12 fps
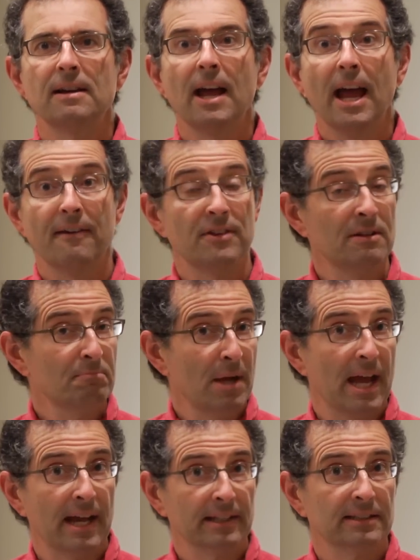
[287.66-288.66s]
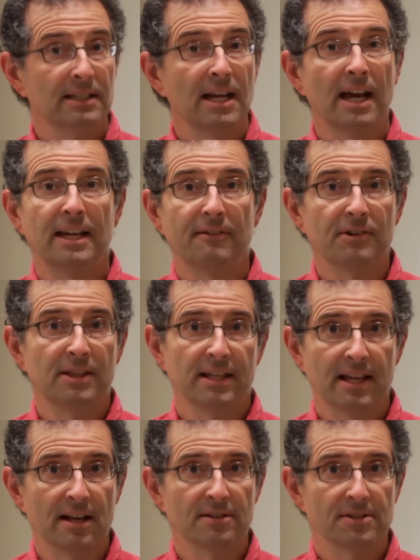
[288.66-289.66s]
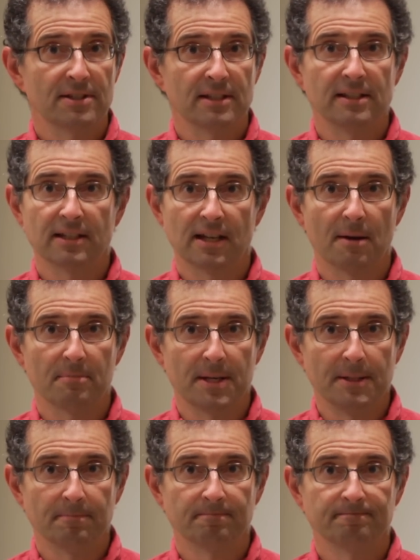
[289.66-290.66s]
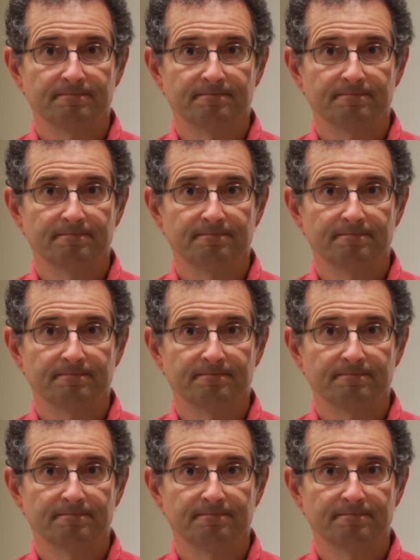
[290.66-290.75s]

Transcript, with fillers: have an impact on everything else in the company.